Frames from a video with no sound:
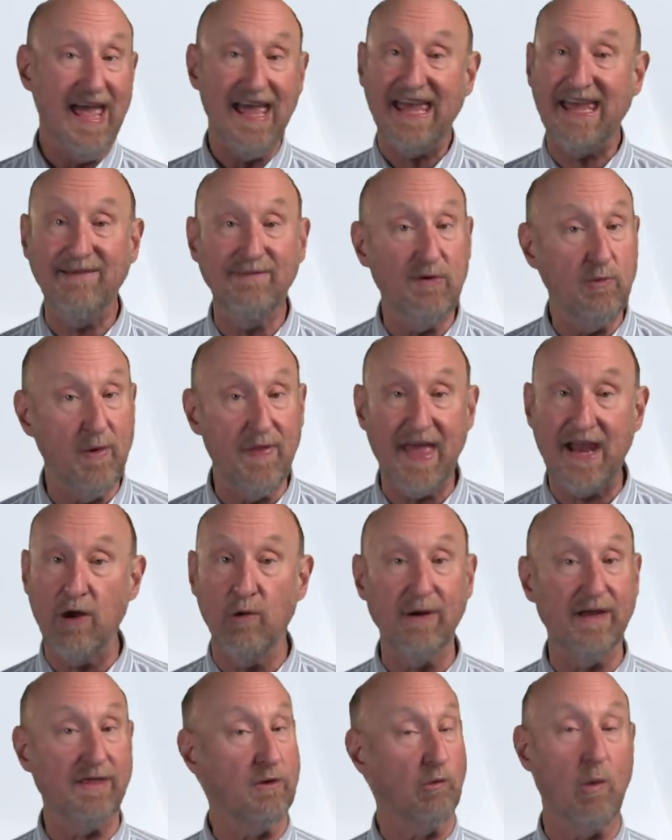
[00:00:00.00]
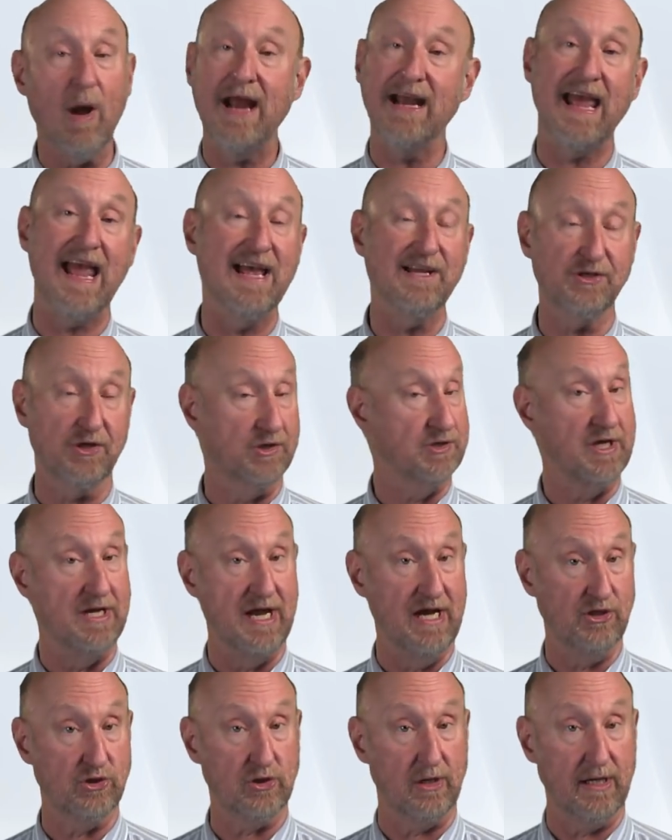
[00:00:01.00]
even when they don't get the right answers
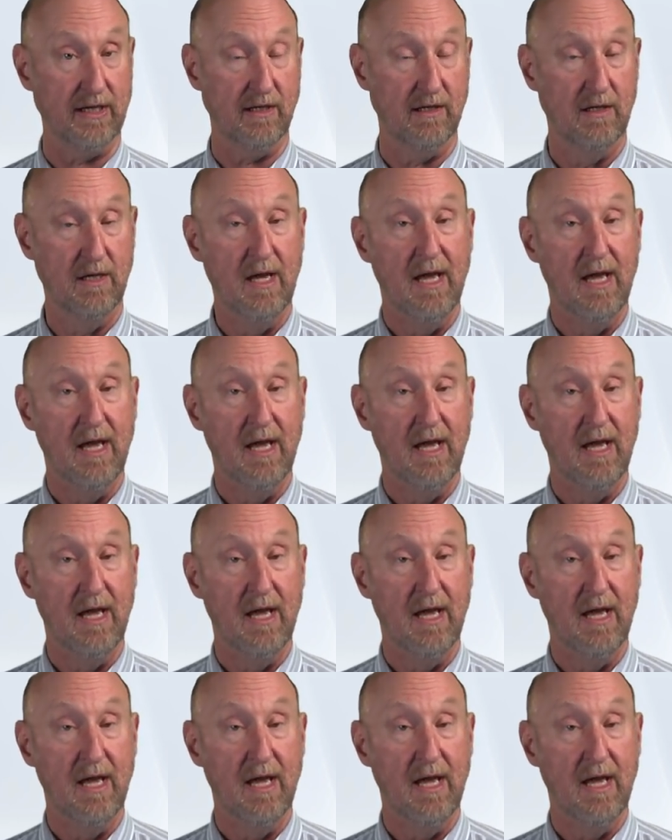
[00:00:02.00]
initially.